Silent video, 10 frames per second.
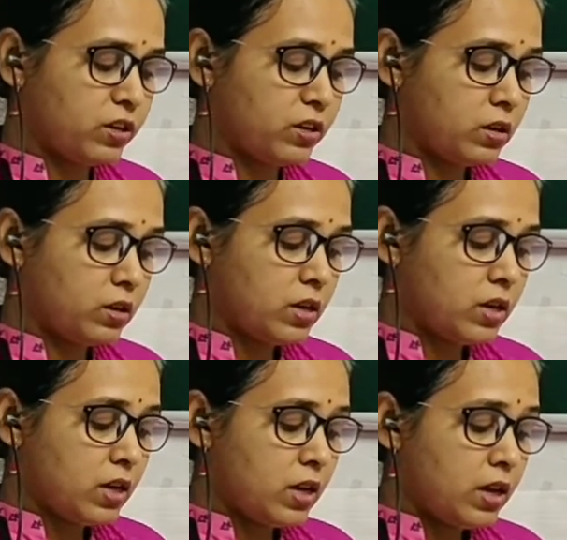As
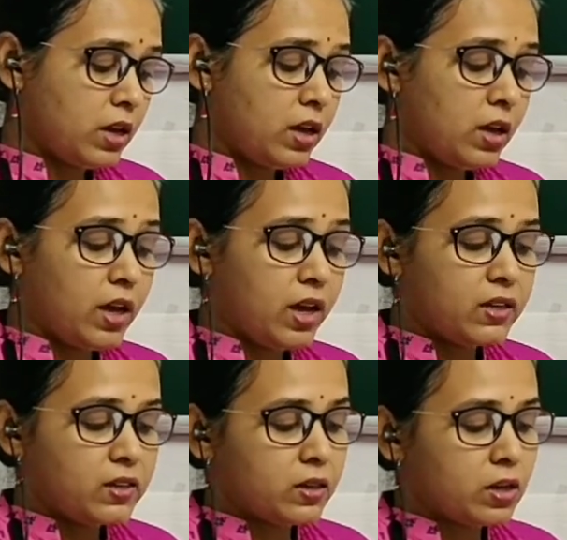a raw
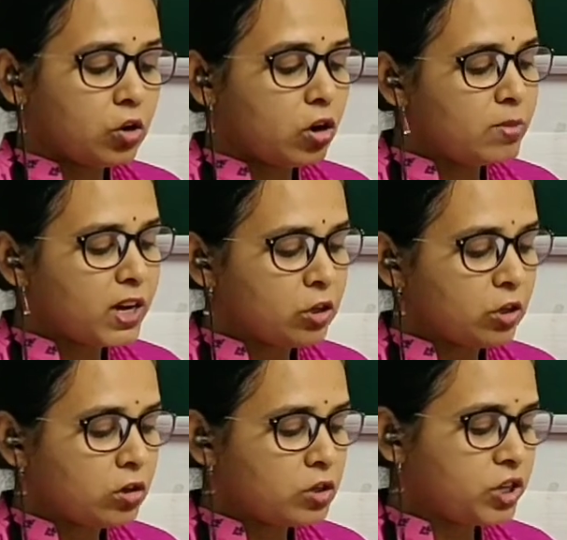mythology revealed
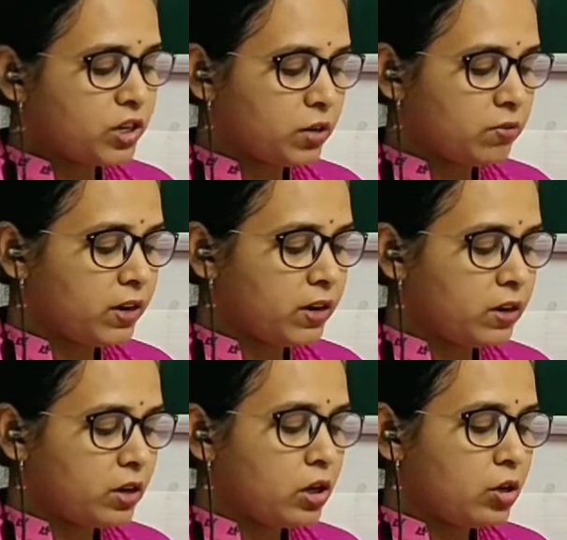to us
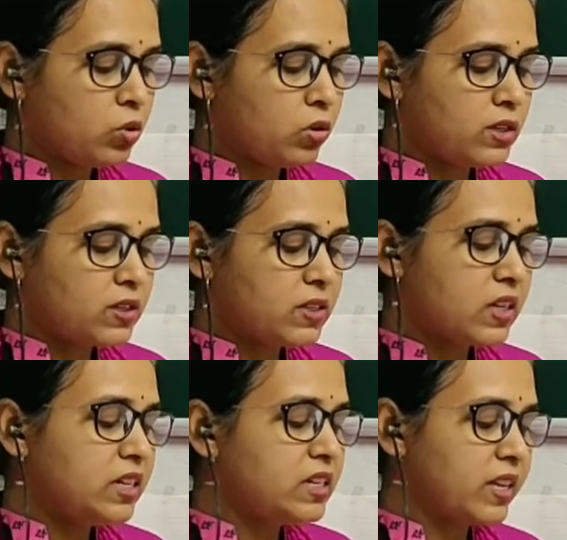its age.
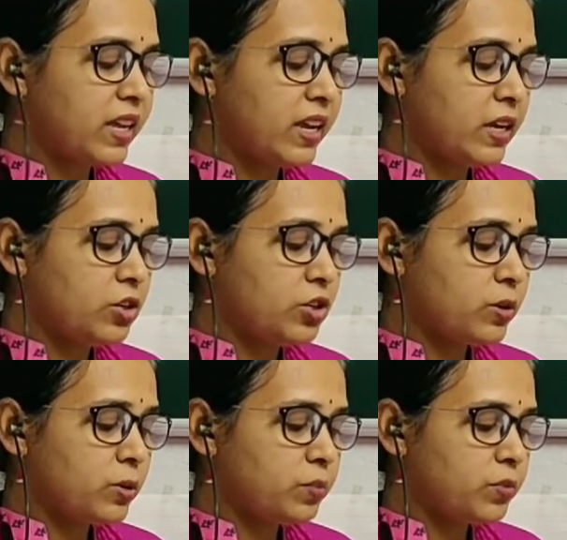Mythology
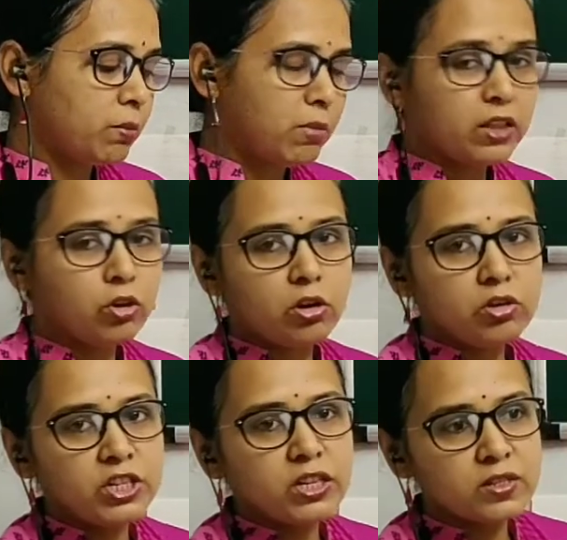is a science
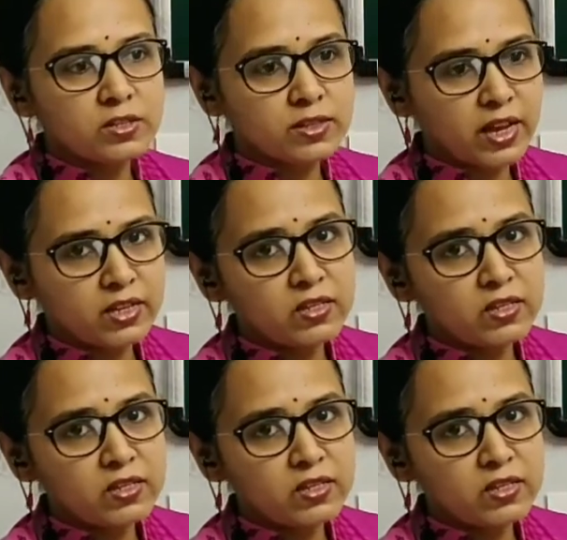about myths,